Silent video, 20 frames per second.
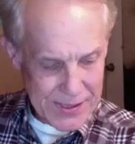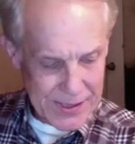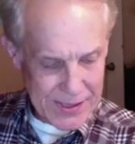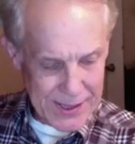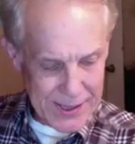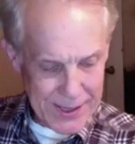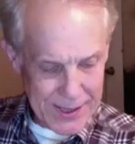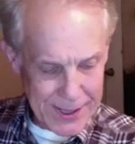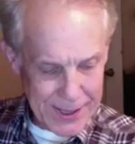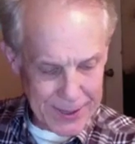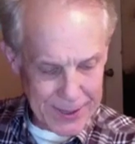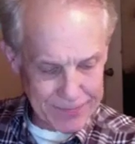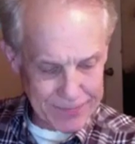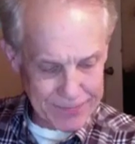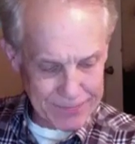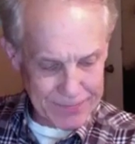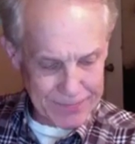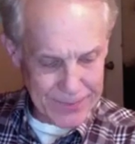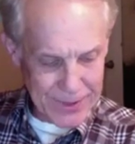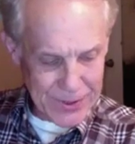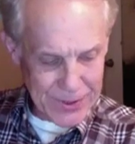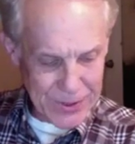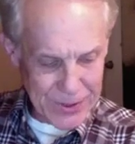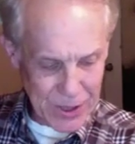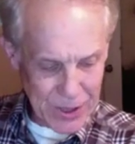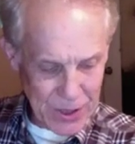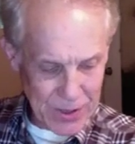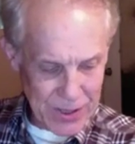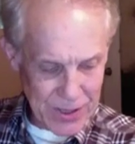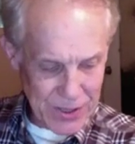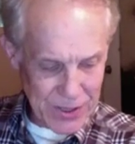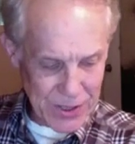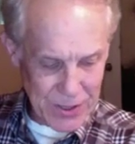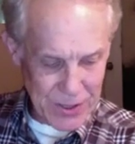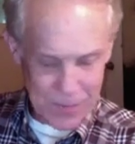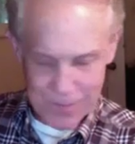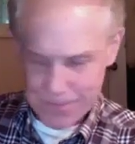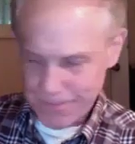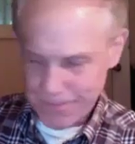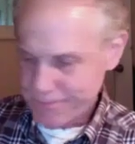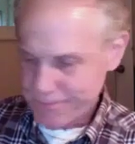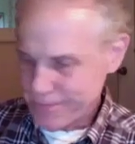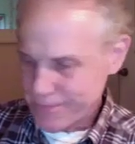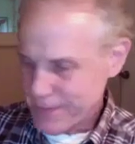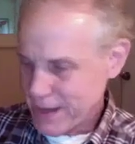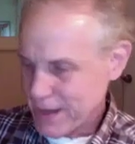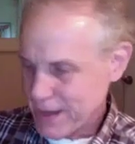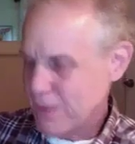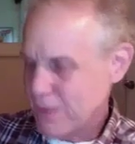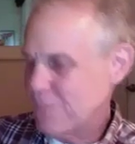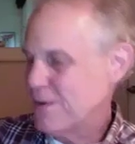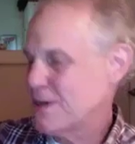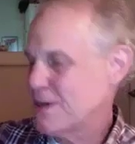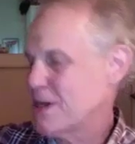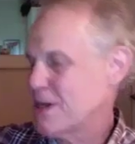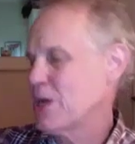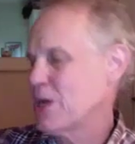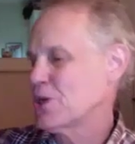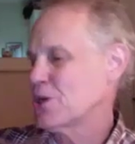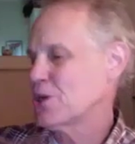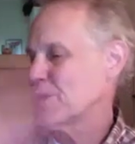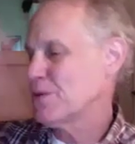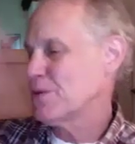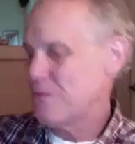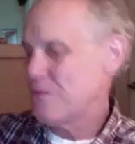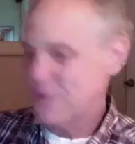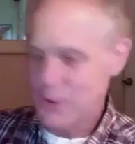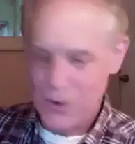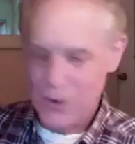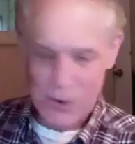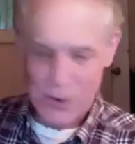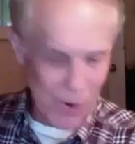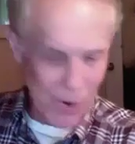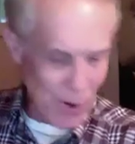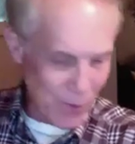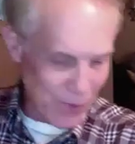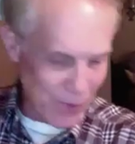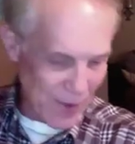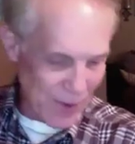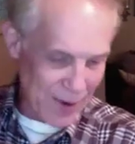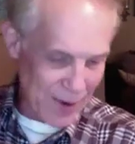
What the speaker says: And it's an invitation for growth, I